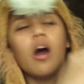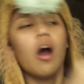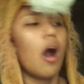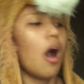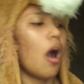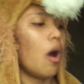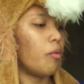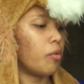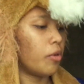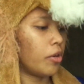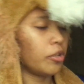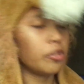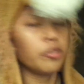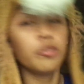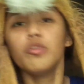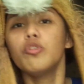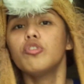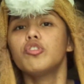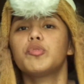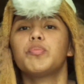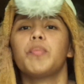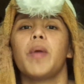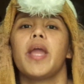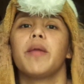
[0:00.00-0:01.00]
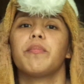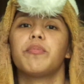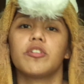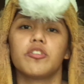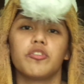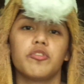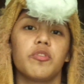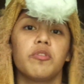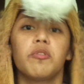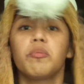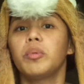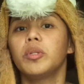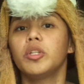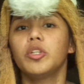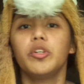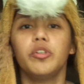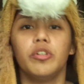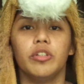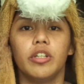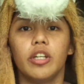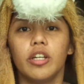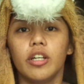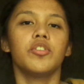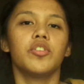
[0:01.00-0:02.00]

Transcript: our newspapers to the balloon.